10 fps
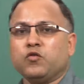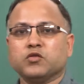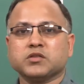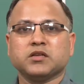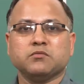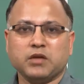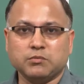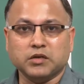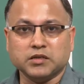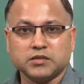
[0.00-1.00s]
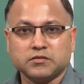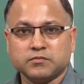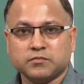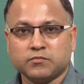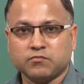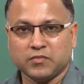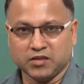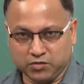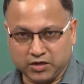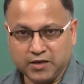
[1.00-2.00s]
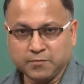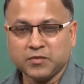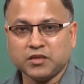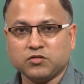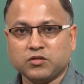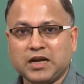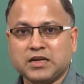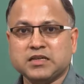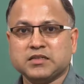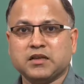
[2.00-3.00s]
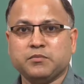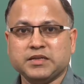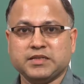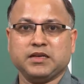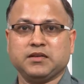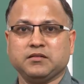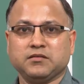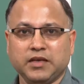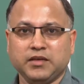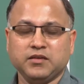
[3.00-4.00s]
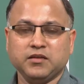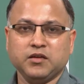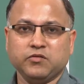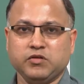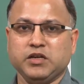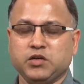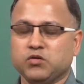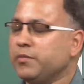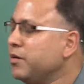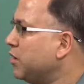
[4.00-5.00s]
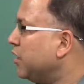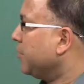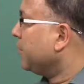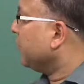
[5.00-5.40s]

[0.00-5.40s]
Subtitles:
force members. Okay. So, that is the basic thing we need to remember